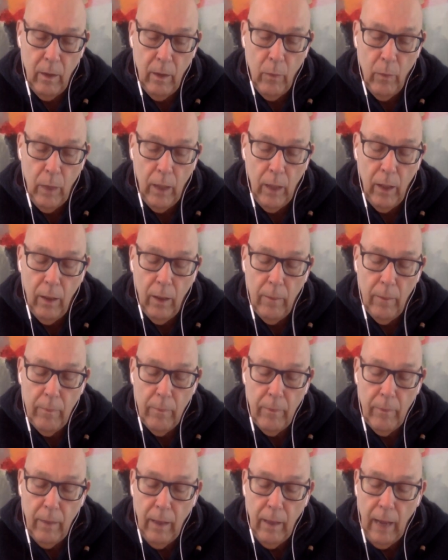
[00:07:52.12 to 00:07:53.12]
Well,
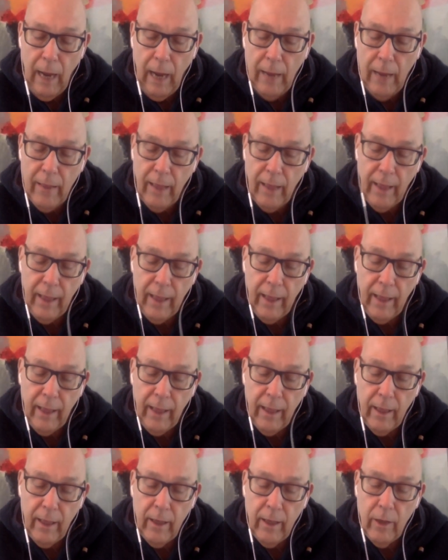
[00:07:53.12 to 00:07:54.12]
I think
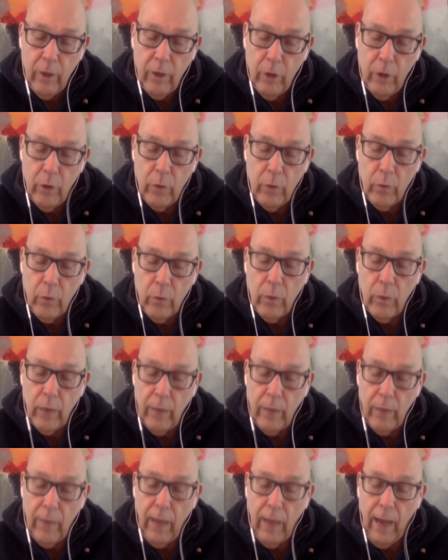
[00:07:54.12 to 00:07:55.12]
you
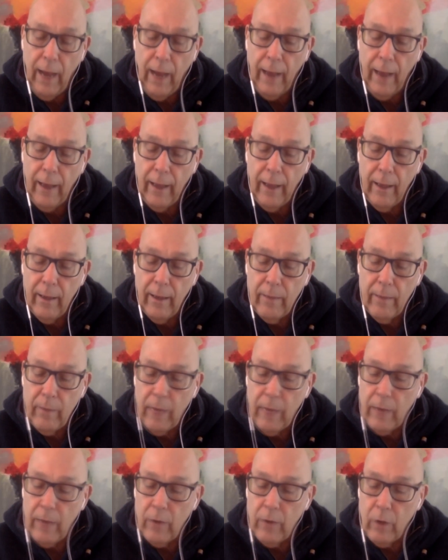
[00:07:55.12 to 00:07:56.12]
and I
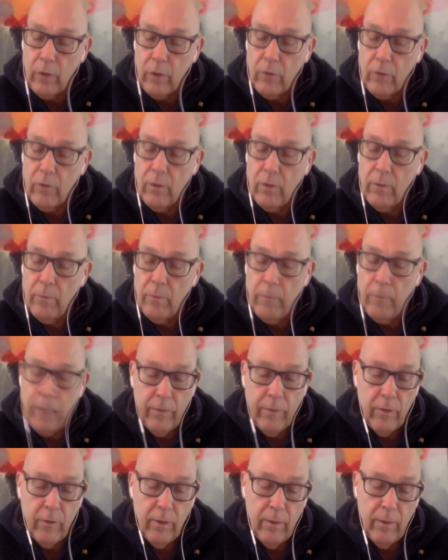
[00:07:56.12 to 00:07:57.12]
are not
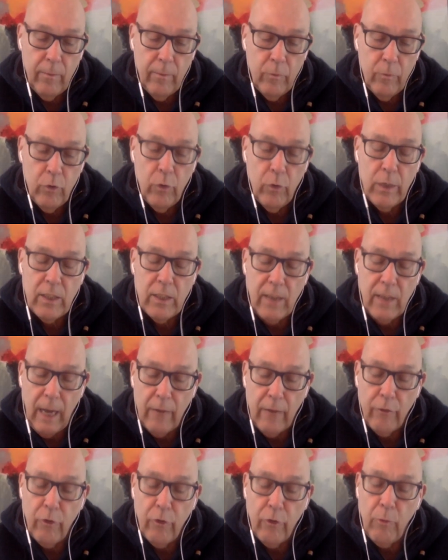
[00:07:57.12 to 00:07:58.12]
meant to
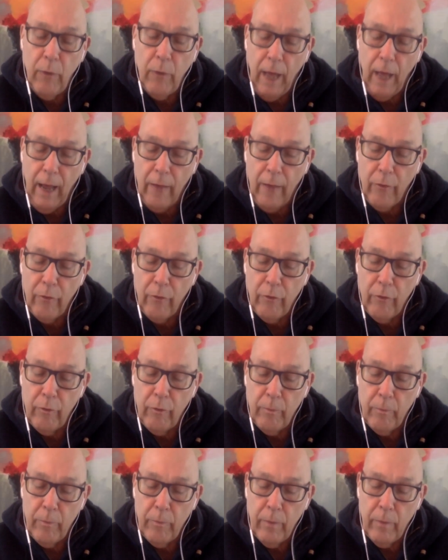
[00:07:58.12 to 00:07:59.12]
resign from life
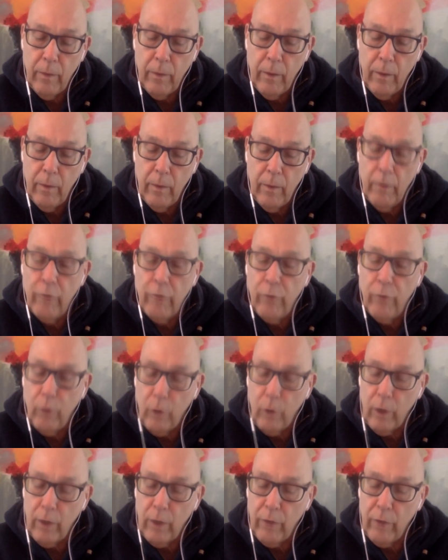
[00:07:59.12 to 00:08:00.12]

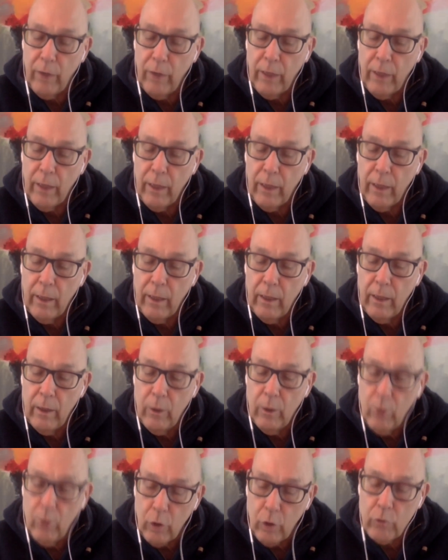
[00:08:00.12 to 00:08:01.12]
before living your